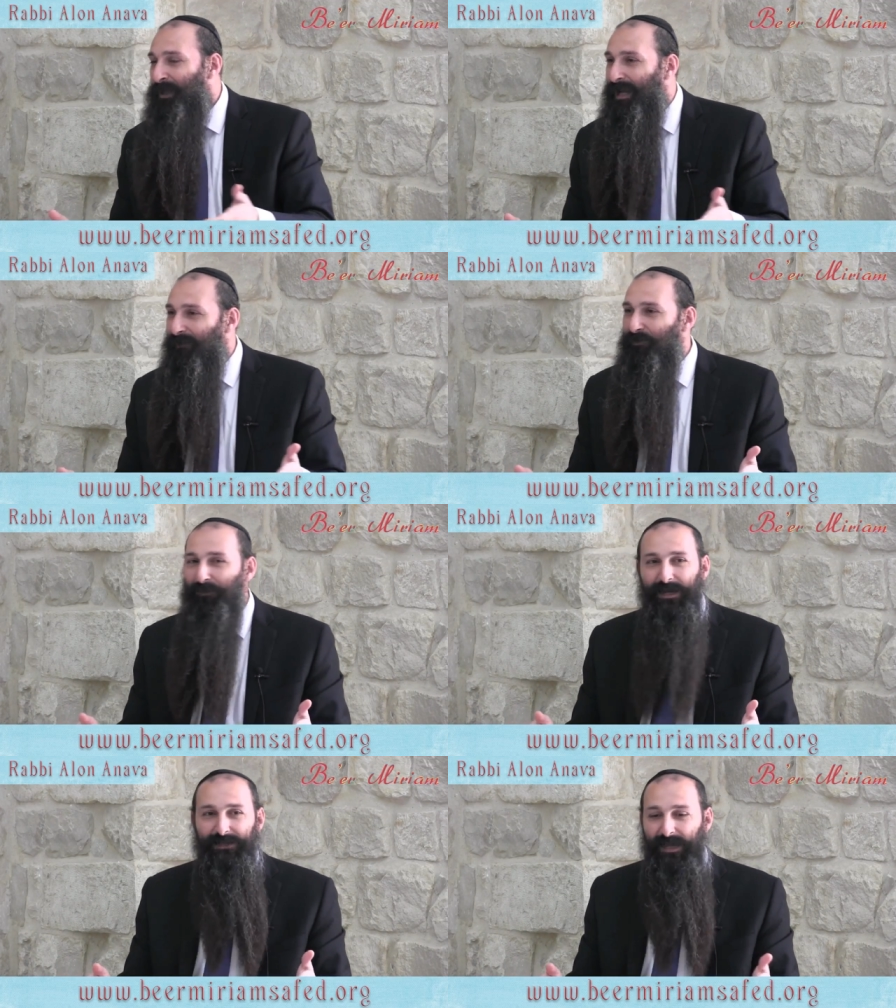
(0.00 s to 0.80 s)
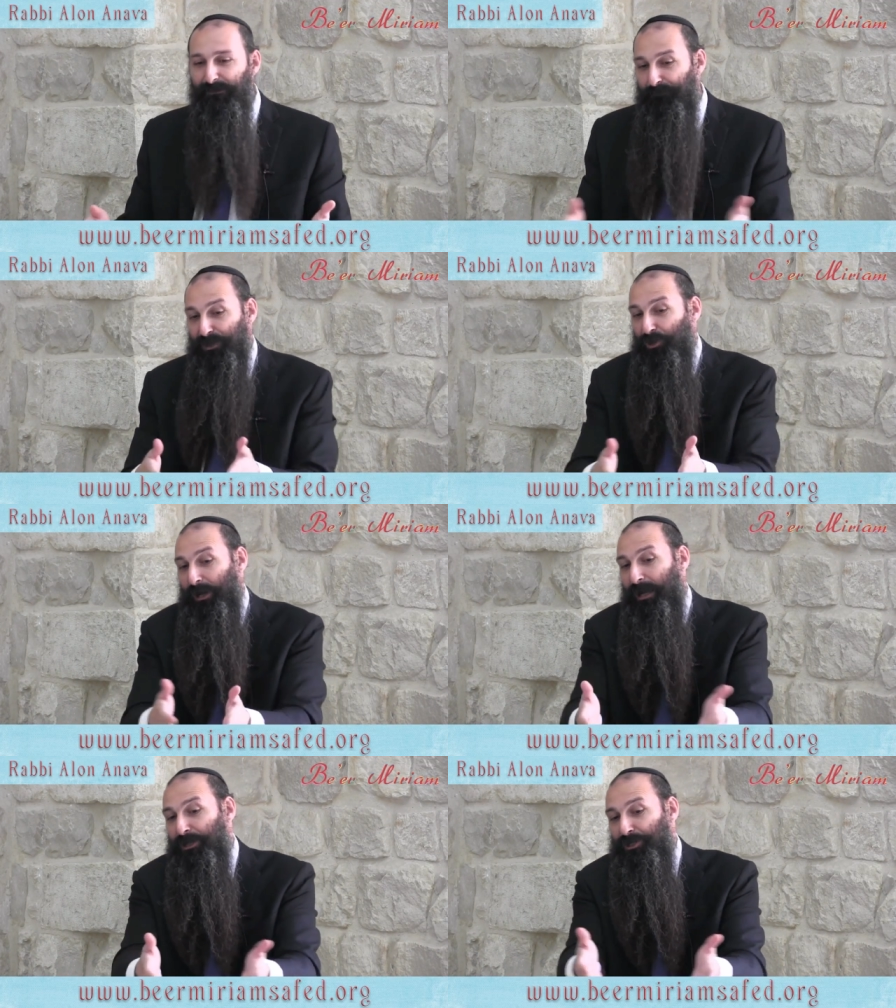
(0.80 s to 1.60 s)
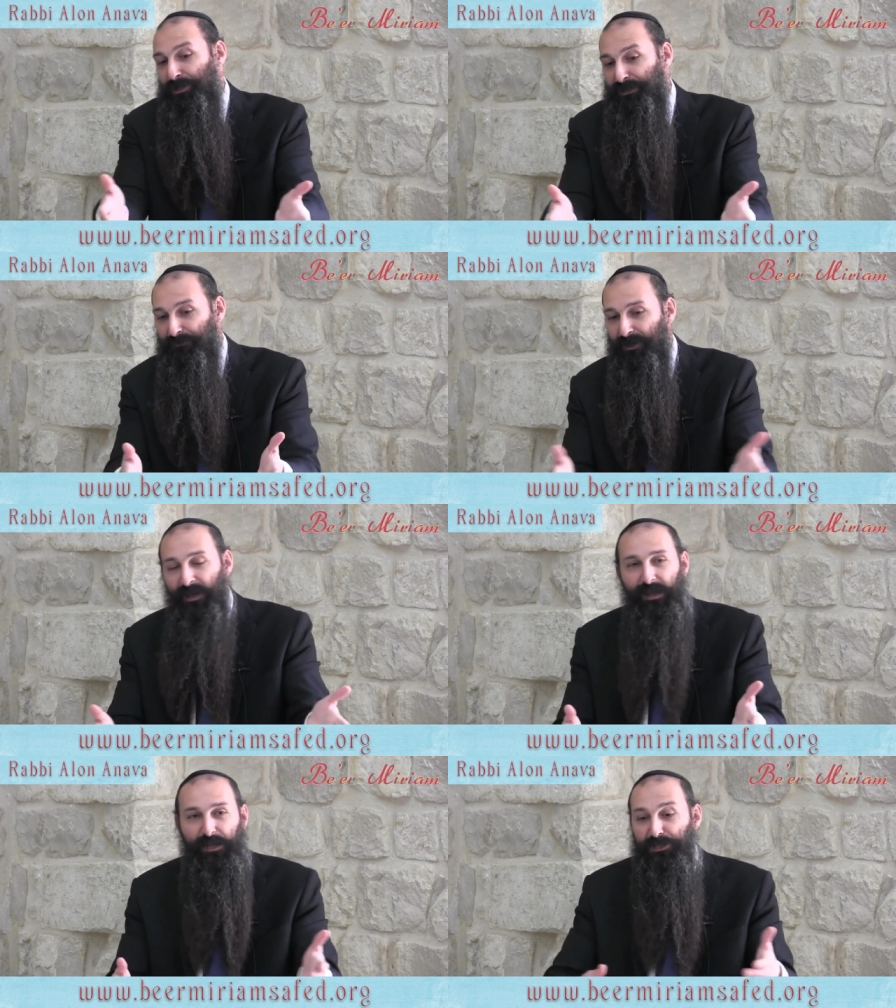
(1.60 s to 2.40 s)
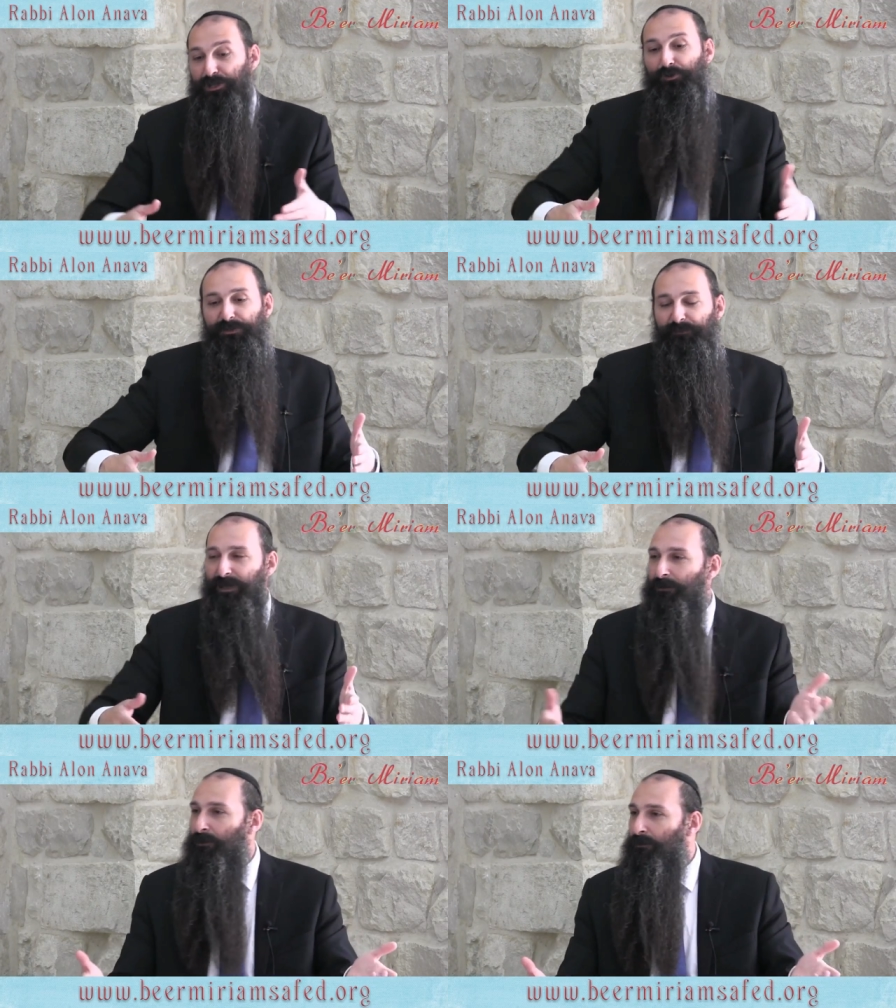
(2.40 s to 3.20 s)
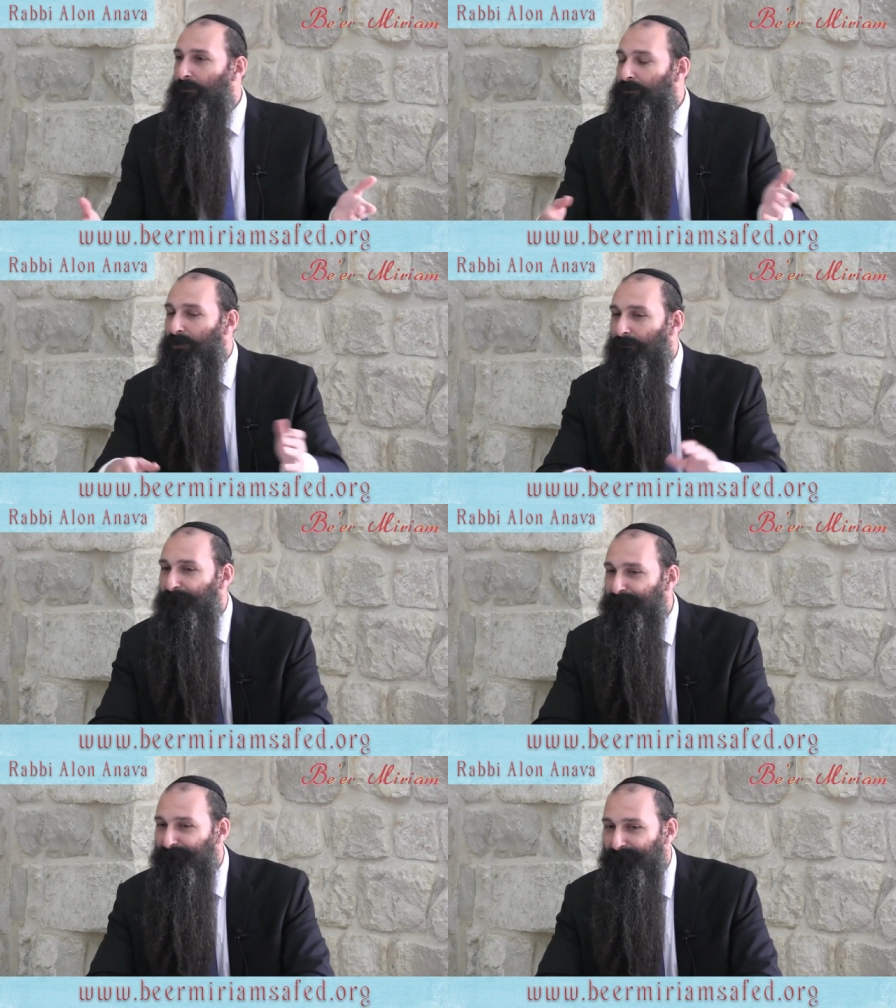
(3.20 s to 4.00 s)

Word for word: And everybody's like, but your luggages, are excuse me. So